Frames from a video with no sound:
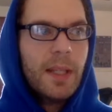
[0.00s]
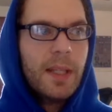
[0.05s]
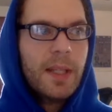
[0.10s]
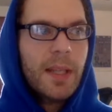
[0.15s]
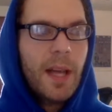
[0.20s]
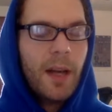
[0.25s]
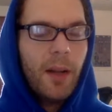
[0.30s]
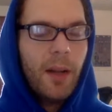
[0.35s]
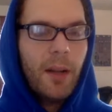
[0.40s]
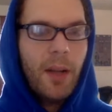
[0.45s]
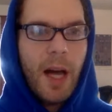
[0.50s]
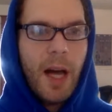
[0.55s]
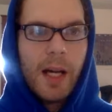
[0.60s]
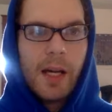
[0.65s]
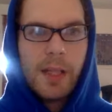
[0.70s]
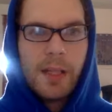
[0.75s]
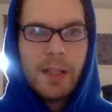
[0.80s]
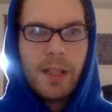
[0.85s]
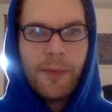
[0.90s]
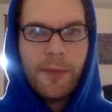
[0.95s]
It's got a
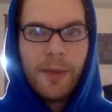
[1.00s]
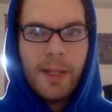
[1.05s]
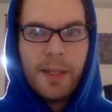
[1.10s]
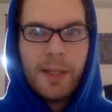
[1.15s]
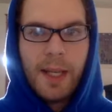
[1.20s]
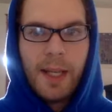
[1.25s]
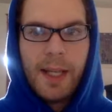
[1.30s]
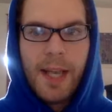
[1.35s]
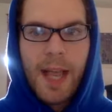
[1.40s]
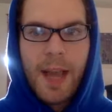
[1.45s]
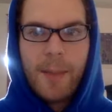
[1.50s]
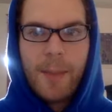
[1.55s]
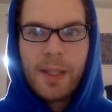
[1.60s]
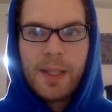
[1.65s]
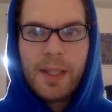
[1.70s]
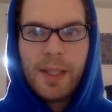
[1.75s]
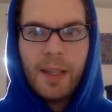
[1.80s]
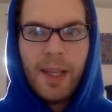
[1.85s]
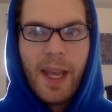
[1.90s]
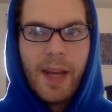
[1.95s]
lot of different
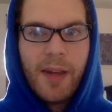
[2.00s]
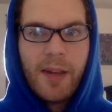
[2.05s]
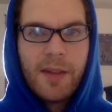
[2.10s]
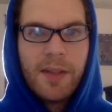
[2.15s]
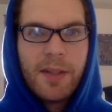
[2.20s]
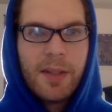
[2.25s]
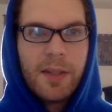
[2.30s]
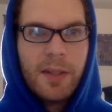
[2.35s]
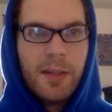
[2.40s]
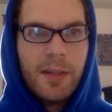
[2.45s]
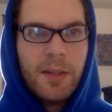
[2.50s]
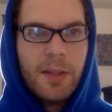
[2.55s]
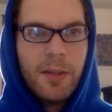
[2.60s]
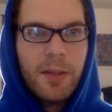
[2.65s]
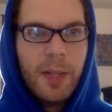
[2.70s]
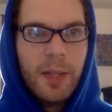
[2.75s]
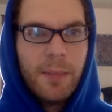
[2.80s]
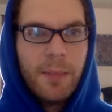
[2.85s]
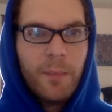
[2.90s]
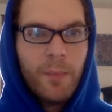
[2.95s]
dynamics and layers
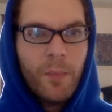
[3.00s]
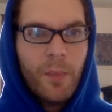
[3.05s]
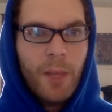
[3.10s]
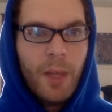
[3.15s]
to it,